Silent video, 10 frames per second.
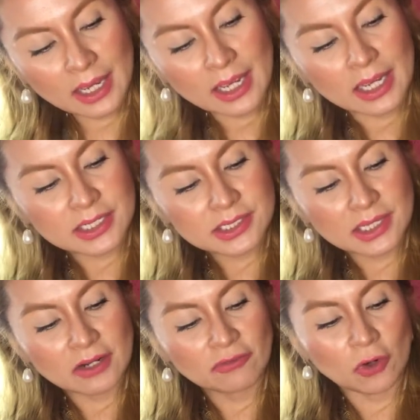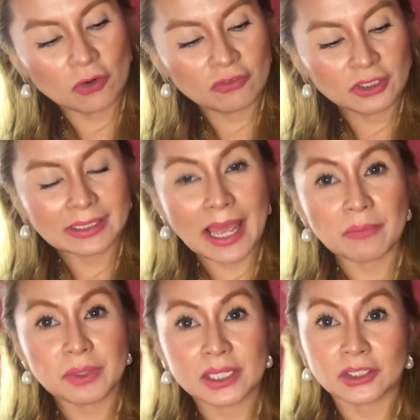Instead of
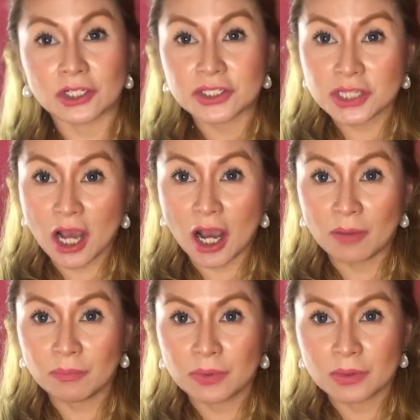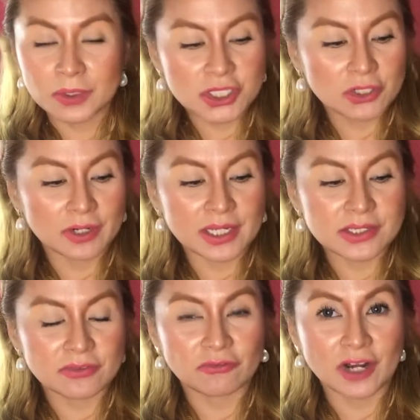overlapping it on top, which creates
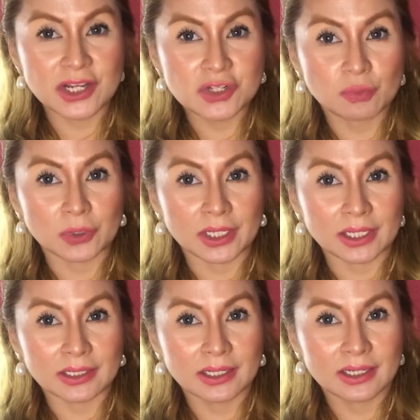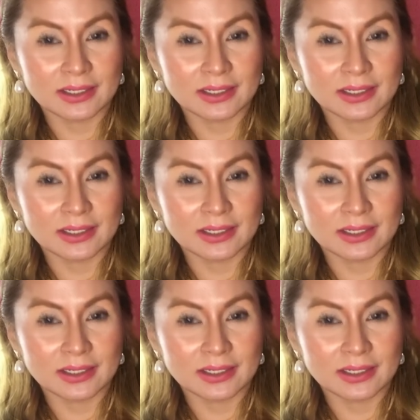the French braid,